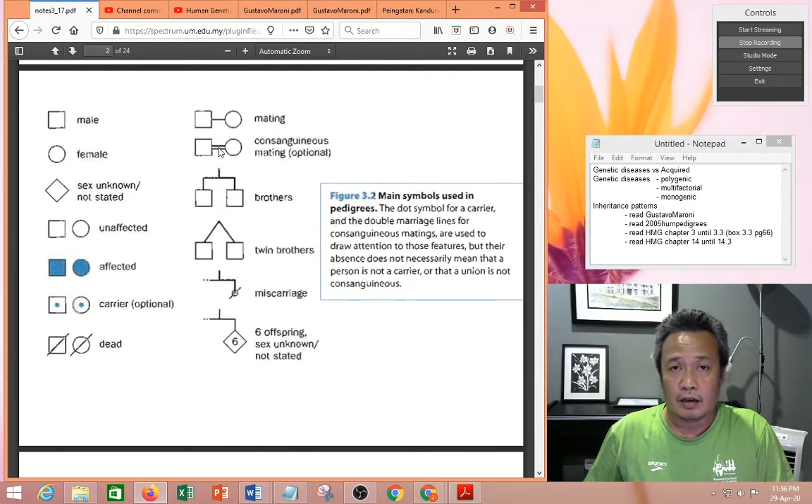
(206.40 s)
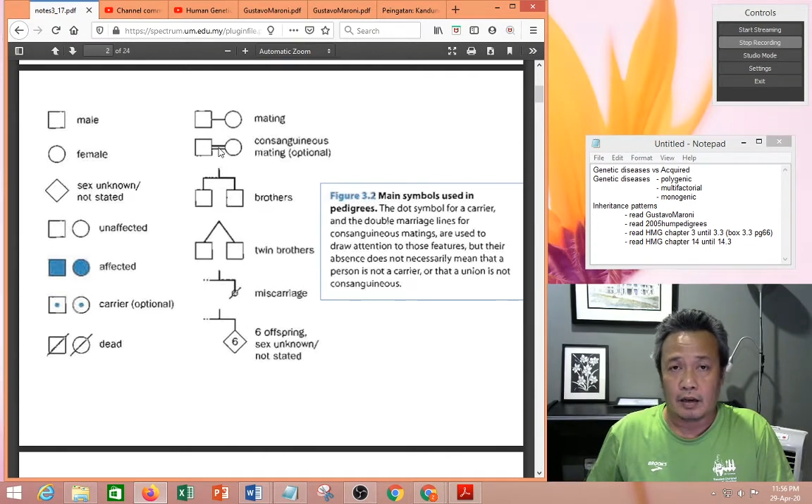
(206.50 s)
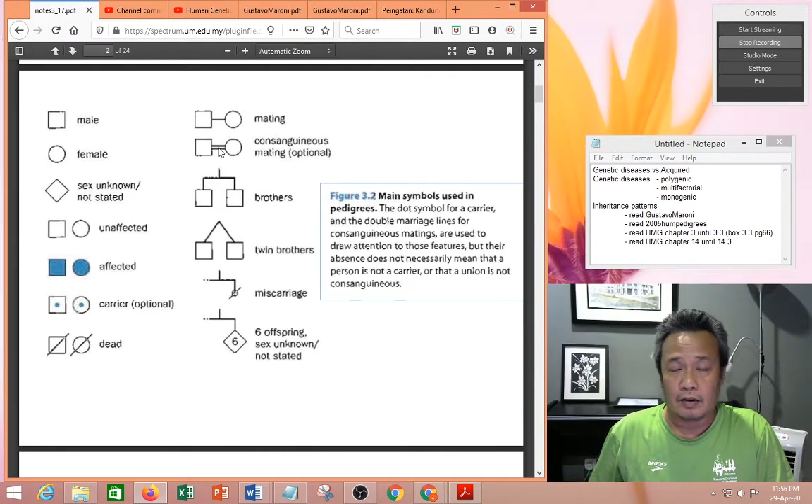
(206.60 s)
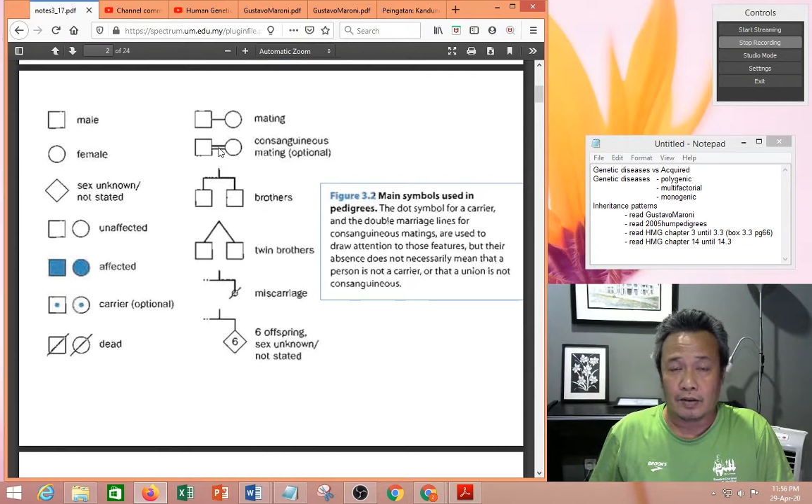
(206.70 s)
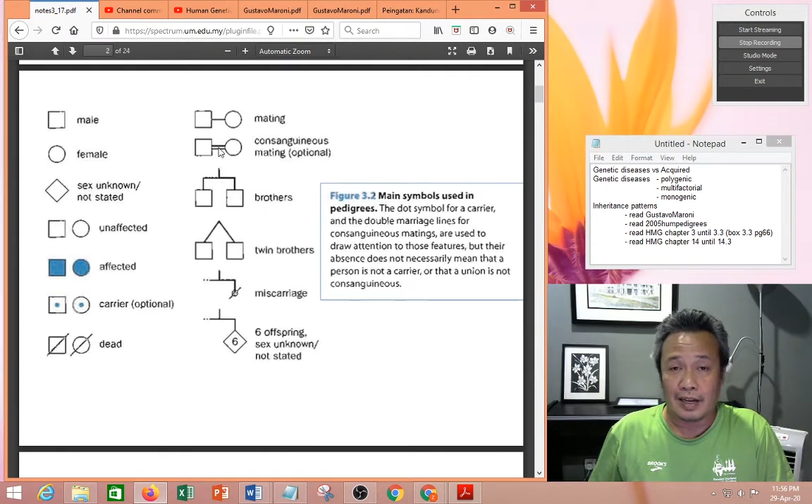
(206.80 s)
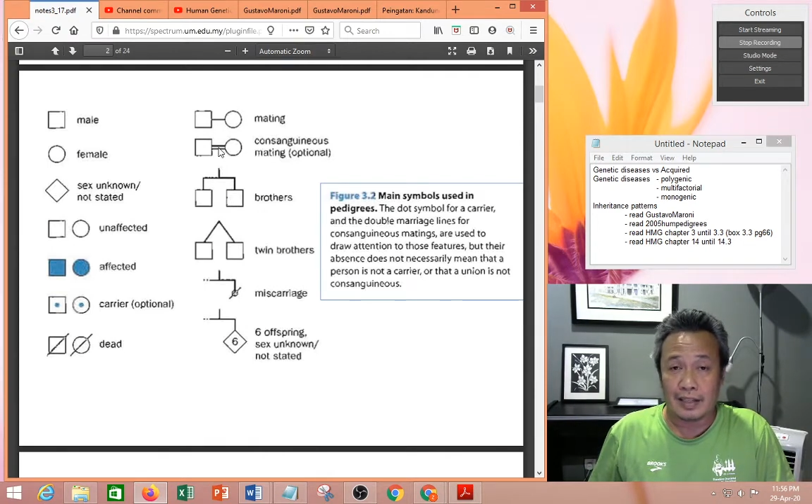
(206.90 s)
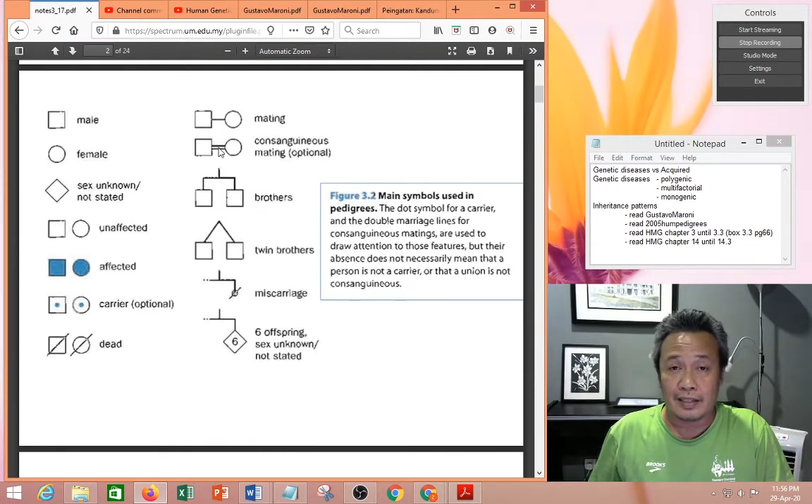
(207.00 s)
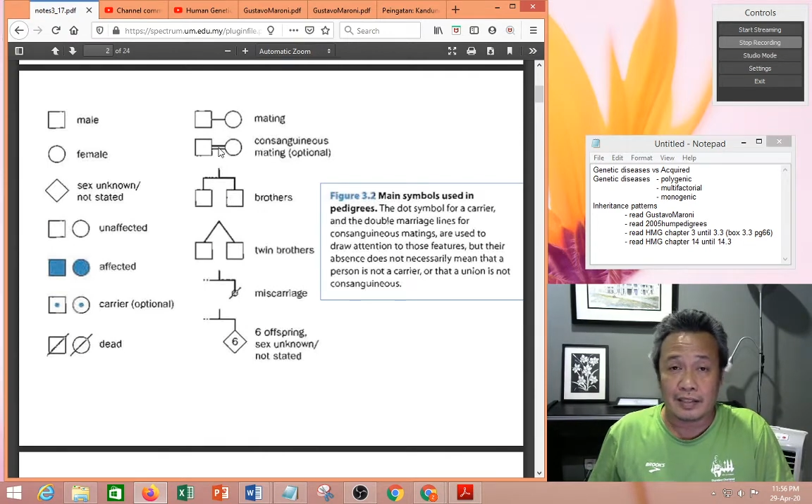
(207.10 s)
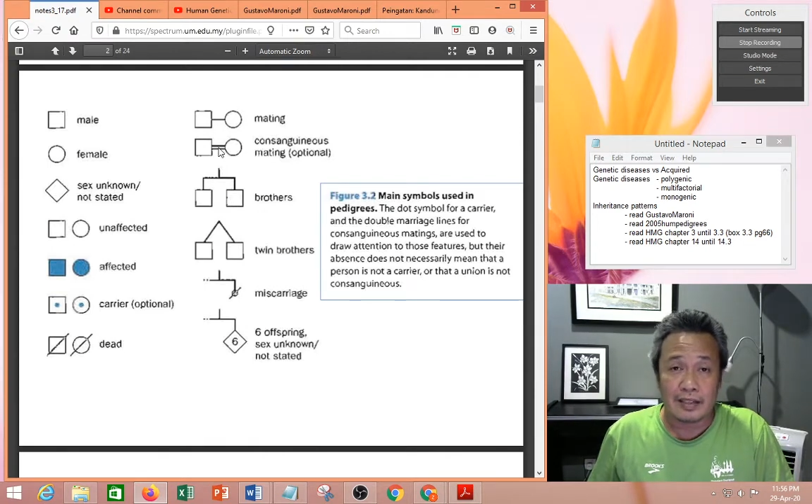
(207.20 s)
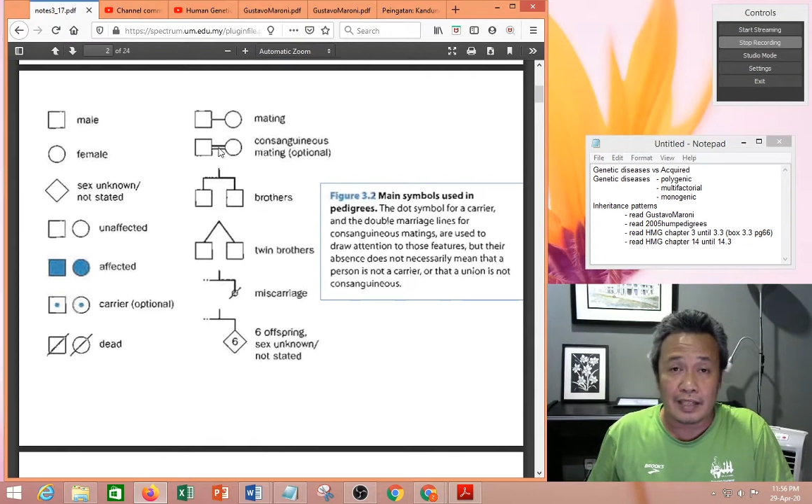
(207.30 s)

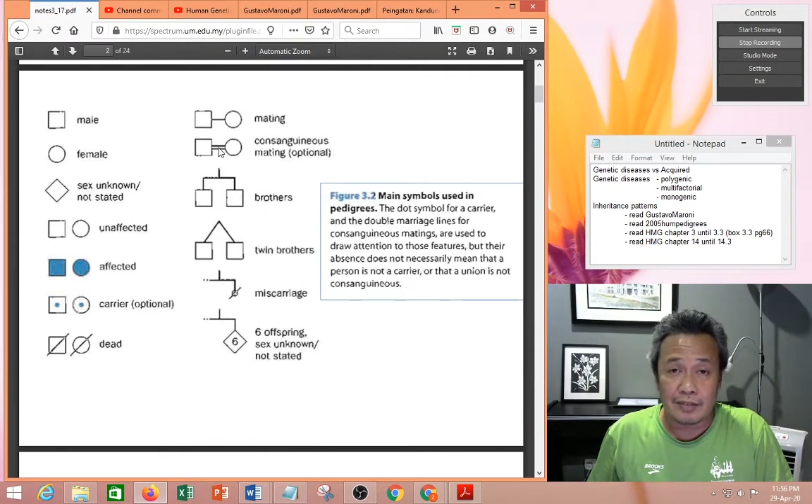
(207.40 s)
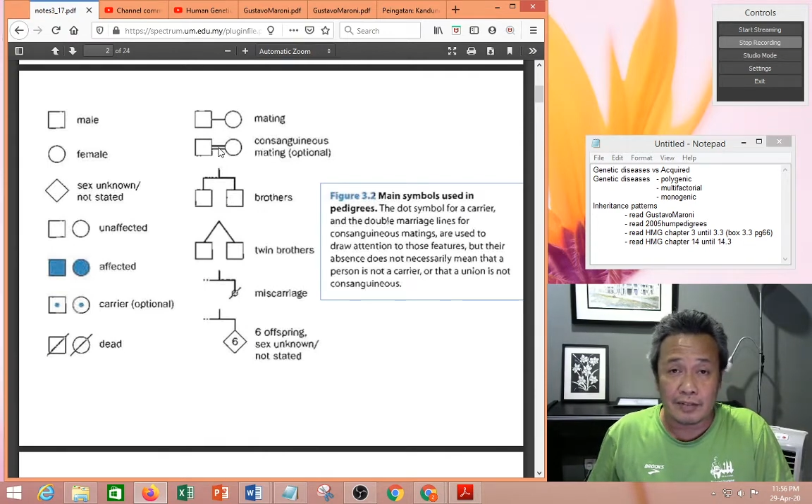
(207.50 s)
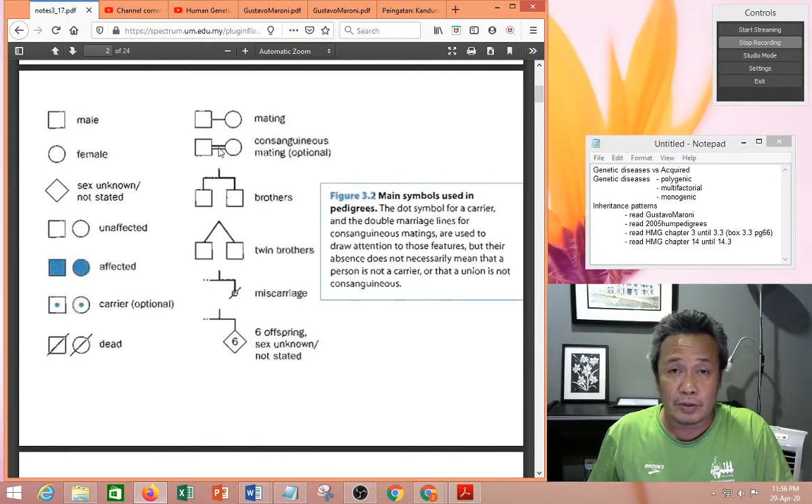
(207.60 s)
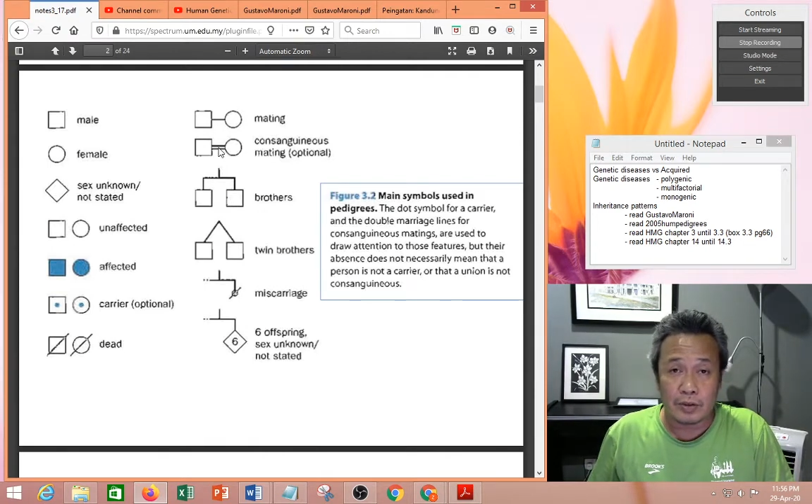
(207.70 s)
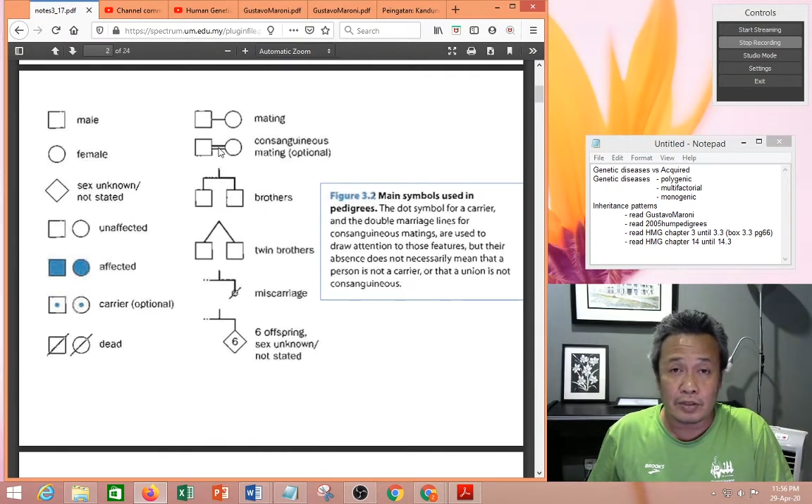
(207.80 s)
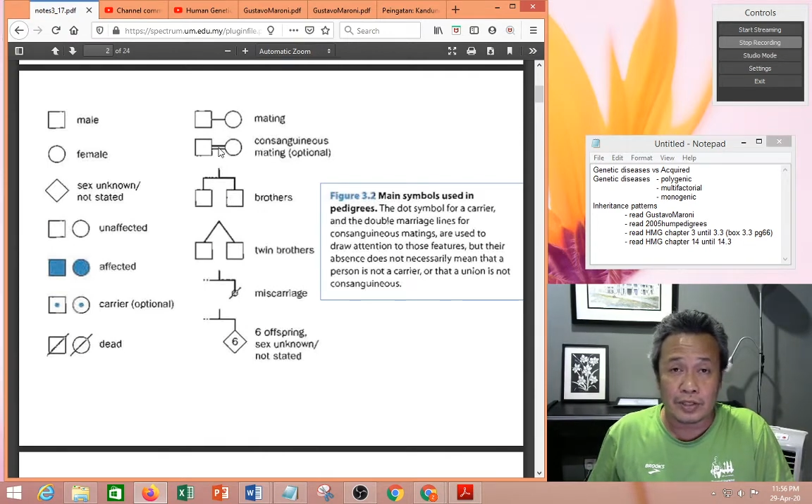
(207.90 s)
related individuals,